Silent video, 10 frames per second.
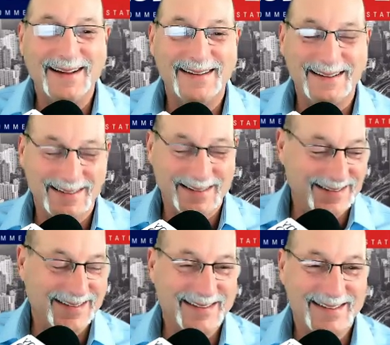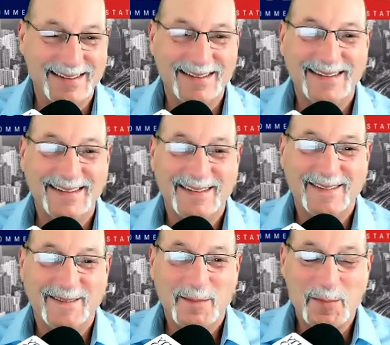
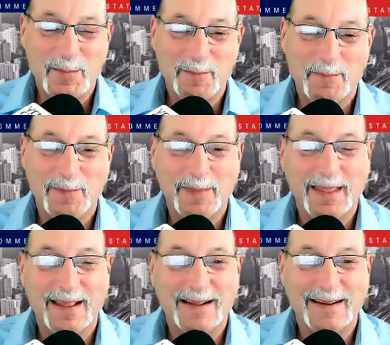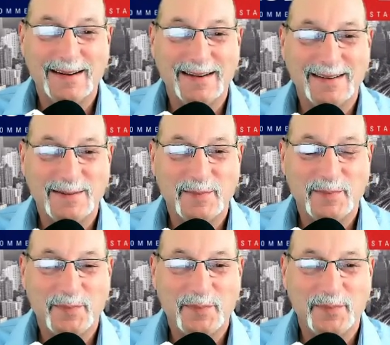
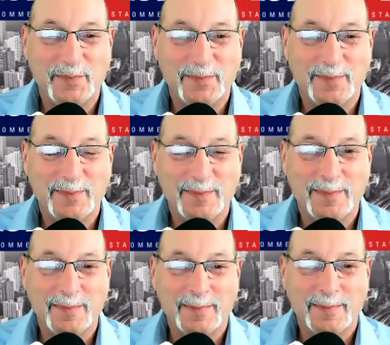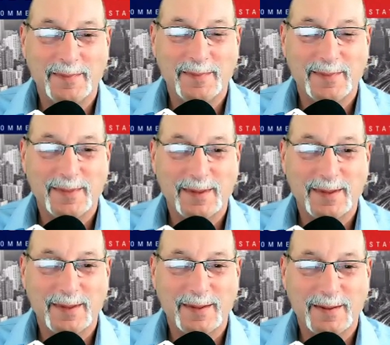
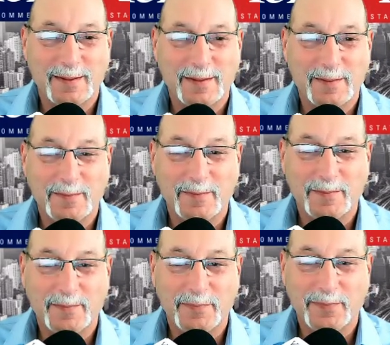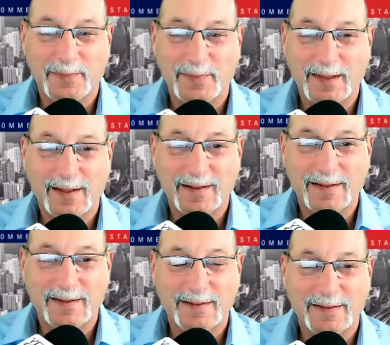
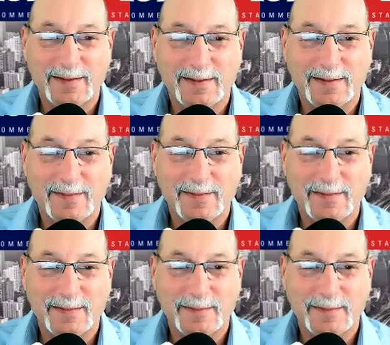(silent)